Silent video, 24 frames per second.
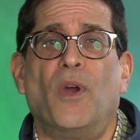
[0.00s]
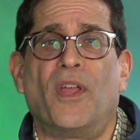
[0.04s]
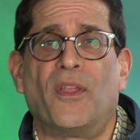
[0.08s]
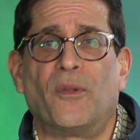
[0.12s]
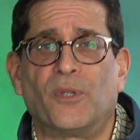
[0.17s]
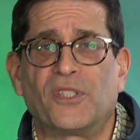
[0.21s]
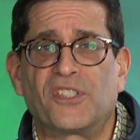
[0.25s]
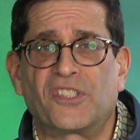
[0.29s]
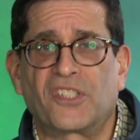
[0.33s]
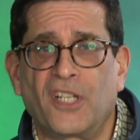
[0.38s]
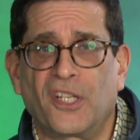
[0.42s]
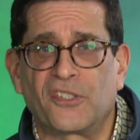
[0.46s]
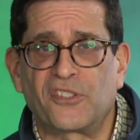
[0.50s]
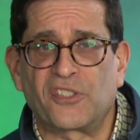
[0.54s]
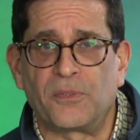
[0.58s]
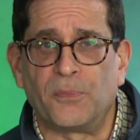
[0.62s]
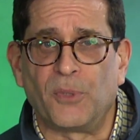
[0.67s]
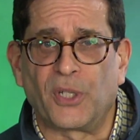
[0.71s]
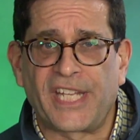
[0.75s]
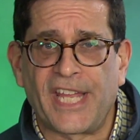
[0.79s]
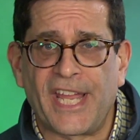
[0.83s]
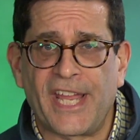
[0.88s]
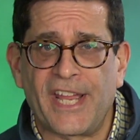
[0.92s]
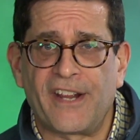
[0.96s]
Whether it's
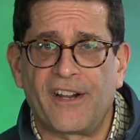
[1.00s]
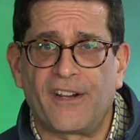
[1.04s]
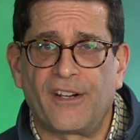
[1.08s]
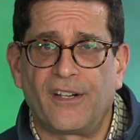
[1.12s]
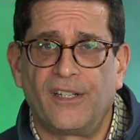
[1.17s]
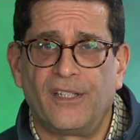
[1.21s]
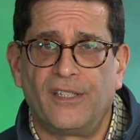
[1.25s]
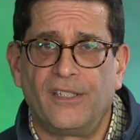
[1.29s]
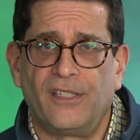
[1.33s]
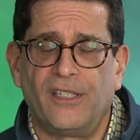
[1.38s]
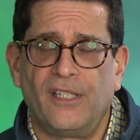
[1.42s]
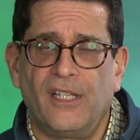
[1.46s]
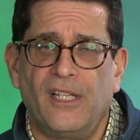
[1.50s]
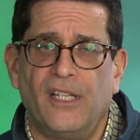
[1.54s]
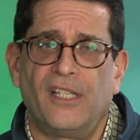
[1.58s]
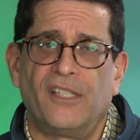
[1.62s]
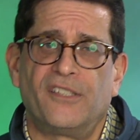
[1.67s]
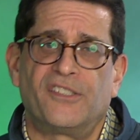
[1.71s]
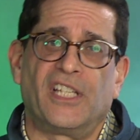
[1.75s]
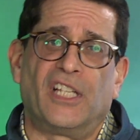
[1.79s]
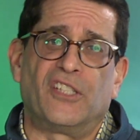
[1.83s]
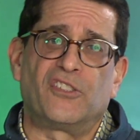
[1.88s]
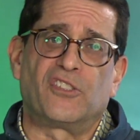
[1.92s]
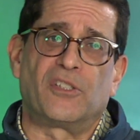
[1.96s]
customer care,
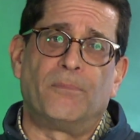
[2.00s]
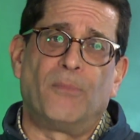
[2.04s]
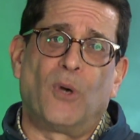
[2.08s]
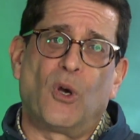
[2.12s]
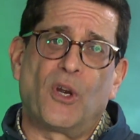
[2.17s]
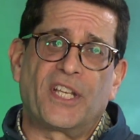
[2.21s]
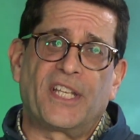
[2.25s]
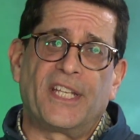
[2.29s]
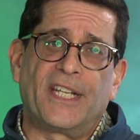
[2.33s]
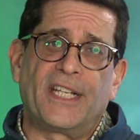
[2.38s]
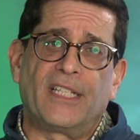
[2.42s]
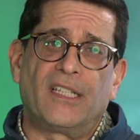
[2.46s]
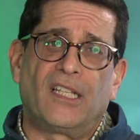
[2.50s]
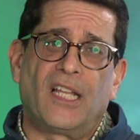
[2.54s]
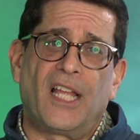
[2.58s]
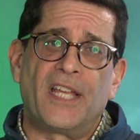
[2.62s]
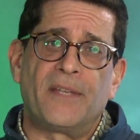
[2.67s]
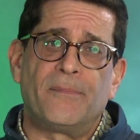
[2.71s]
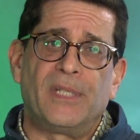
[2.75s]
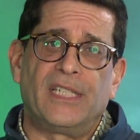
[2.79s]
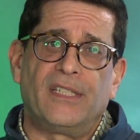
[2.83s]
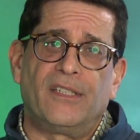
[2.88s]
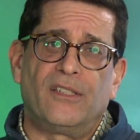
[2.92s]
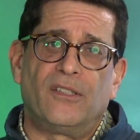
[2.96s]
sales and marketing
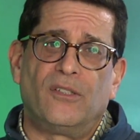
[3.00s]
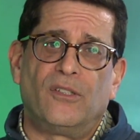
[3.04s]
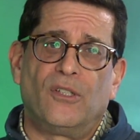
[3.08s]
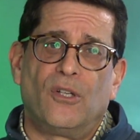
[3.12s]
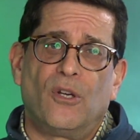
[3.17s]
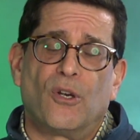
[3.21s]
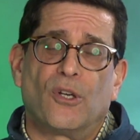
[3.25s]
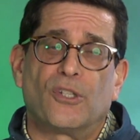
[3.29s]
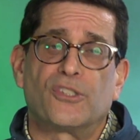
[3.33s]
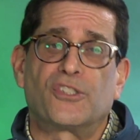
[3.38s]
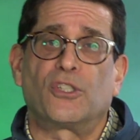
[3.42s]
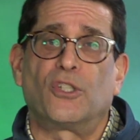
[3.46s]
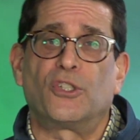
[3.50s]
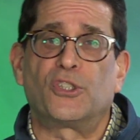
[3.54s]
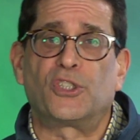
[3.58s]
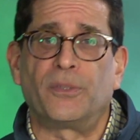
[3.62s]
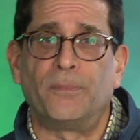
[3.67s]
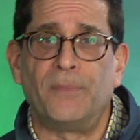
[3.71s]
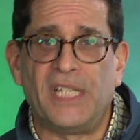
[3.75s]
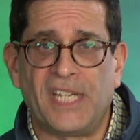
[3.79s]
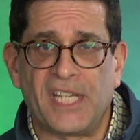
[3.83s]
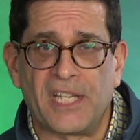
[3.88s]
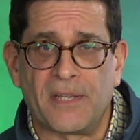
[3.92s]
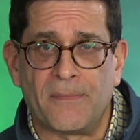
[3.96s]
alignment, or social
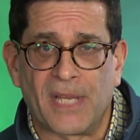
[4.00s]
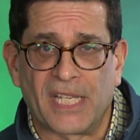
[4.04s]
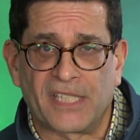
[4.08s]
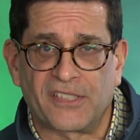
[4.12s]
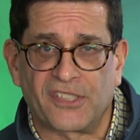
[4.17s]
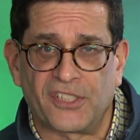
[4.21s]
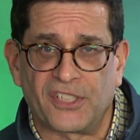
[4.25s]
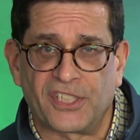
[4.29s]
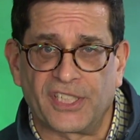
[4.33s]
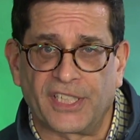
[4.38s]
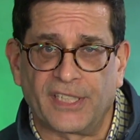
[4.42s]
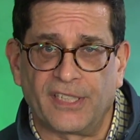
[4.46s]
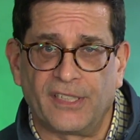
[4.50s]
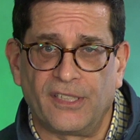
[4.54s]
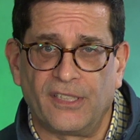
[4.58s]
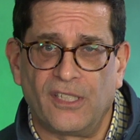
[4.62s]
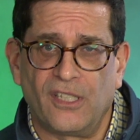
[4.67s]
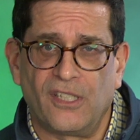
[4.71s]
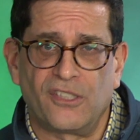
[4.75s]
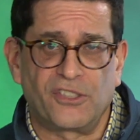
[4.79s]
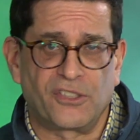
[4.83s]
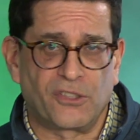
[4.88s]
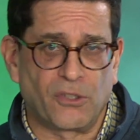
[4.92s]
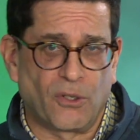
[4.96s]
media messaging.
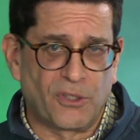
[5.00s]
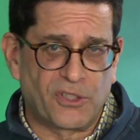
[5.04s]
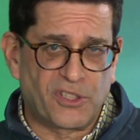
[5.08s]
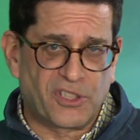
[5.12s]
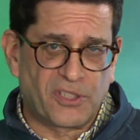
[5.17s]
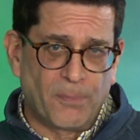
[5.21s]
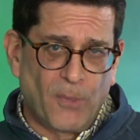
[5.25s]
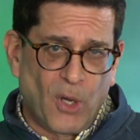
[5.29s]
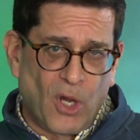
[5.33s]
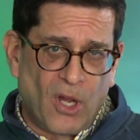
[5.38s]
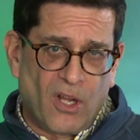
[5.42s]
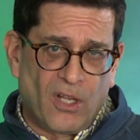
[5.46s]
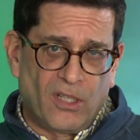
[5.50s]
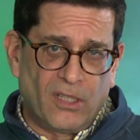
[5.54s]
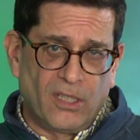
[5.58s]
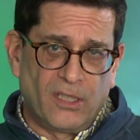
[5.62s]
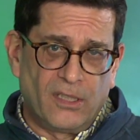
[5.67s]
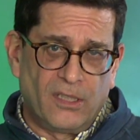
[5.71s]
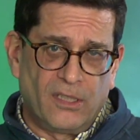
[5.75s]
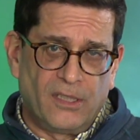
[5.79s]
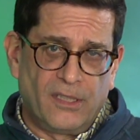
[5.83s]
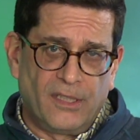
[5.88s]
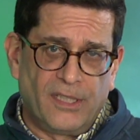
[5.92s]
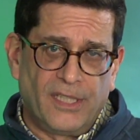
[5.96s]
Start small,
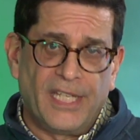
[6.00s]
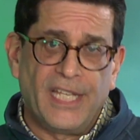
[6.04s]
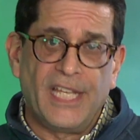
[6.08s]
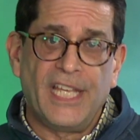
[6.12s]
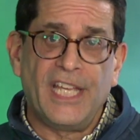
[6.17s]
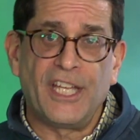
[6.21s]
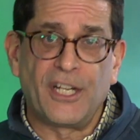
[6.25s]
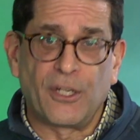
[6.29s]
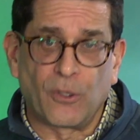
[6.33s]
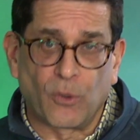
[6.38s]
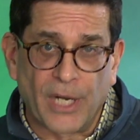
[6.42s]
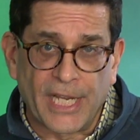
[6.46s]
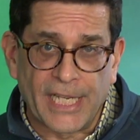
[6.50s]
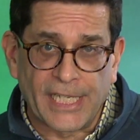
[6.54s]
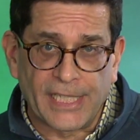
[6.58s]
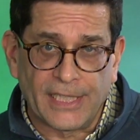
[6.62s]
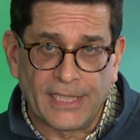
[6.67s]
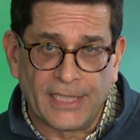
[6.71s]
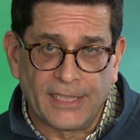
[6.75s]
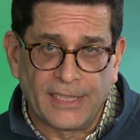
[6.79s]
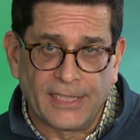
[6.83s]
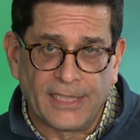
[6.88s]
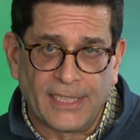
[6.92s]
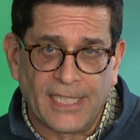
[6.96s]
iterate,
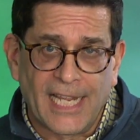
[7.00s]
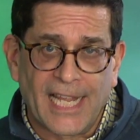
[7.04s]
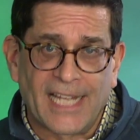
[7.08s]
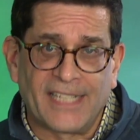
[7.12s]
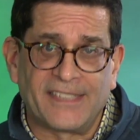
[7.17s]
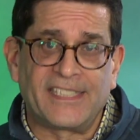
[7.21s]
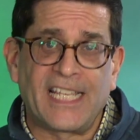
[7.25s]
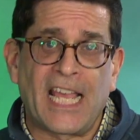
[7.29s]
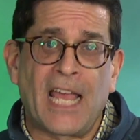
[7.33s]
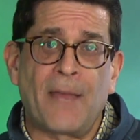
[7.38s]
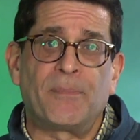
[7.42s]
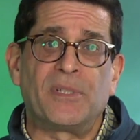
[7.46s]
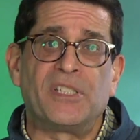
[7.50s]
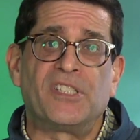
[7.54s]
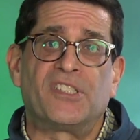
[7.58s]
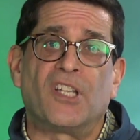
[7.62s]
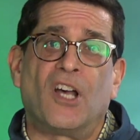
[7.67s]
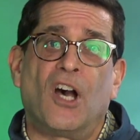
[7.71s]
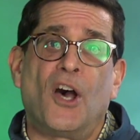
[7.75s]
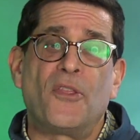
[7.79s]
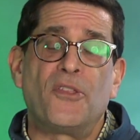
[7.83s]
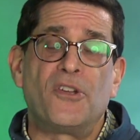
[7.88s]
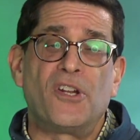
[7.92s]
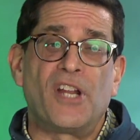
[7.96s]
and tap
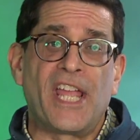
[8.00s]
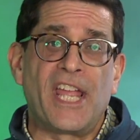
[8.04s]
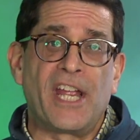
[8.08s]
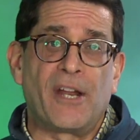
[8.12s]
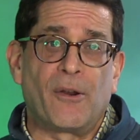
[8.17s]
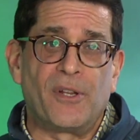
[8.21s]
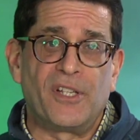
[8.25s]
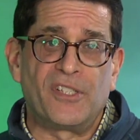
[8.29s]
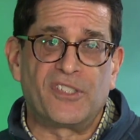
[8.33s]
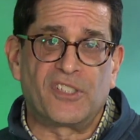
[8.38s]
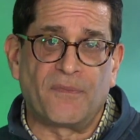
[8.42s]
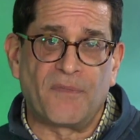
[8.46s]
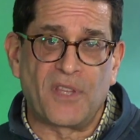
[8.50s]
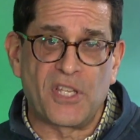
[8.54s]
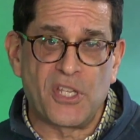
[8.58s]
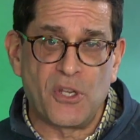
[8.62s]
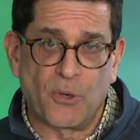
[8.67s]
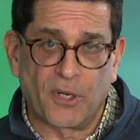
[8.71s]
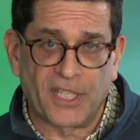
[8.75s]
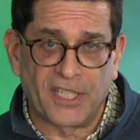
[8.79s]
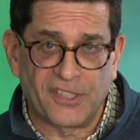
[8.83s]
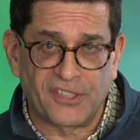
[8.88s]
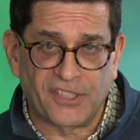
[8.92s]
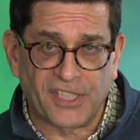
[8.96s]
into other areas of the
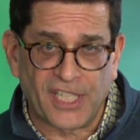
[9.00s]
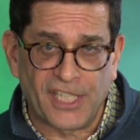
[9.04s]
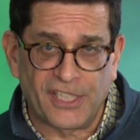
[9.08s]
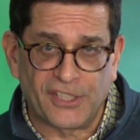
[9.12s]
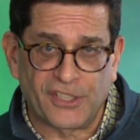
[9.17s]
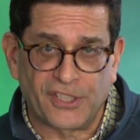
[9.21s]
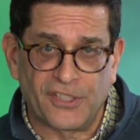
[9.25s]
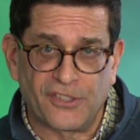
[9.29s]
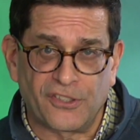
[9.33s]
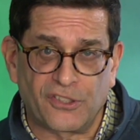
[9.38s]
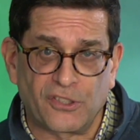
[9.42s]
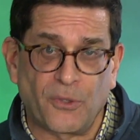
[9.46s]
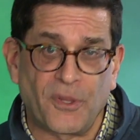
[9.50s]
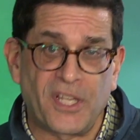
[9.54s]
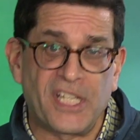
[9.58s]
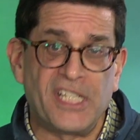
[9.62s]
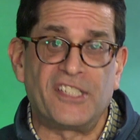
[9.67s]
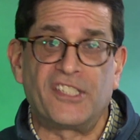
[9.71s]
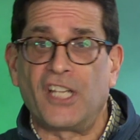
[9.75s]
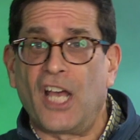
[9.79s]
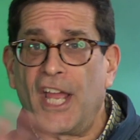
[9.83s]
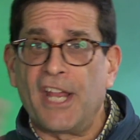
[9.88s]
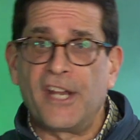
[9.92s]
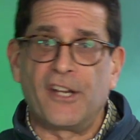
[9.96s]
organization so the
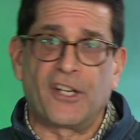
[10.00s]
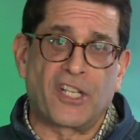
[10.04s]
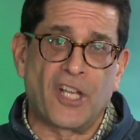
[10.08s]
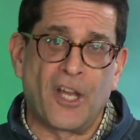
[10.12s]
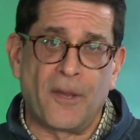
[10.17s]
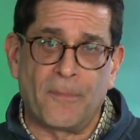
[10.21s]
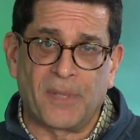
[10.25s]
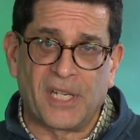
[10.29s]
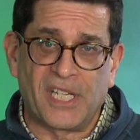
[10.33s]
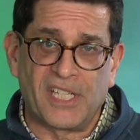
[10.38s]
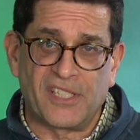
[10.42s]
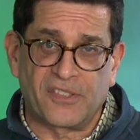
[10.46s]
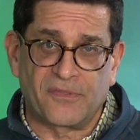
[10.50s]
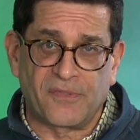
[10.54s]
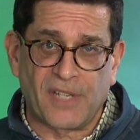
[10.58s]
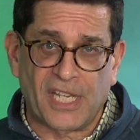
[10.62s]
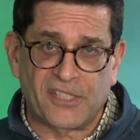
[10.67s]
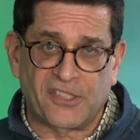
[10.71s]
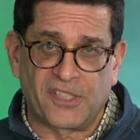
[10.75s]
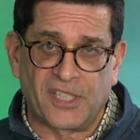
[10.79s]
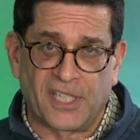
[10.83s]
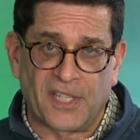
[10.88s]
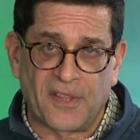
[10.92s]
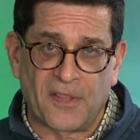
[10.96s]
entire company is
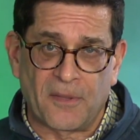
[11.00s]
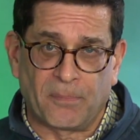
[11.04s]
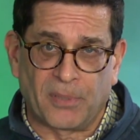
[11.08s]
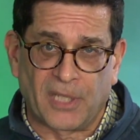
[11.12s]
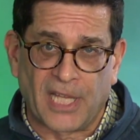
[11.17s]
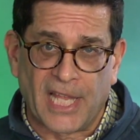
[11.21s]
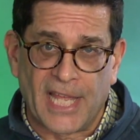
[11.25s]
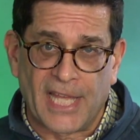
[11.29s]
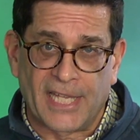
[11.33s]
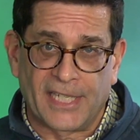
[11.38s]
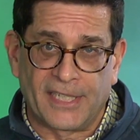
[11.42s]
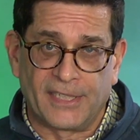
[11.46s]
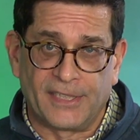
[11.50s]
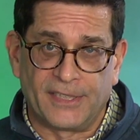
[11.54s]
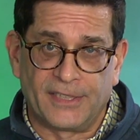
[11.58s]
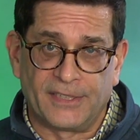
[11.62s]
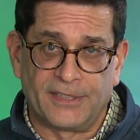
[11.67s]
vested in the plan.